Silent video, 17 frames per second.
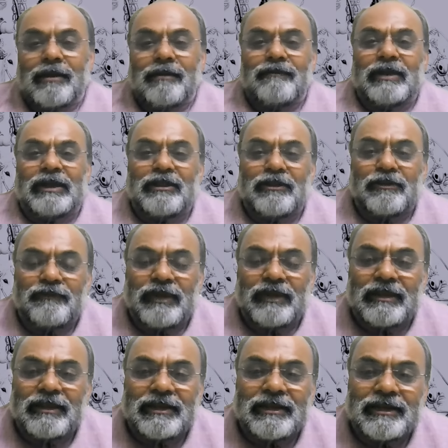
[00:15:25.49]
when the
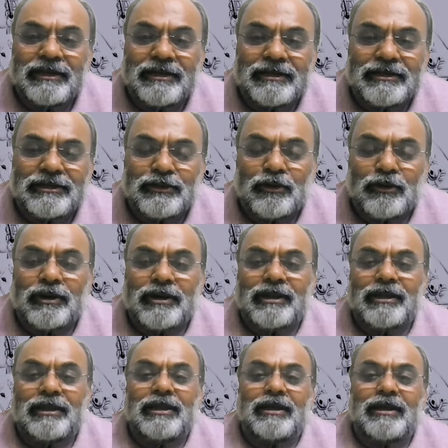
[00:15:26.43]
when the leaders don't
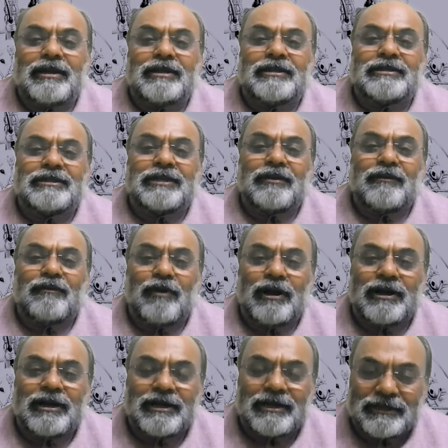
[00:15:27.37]
really understand
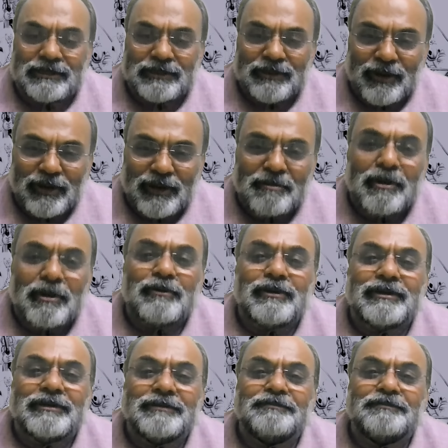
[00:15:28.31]
what it is all about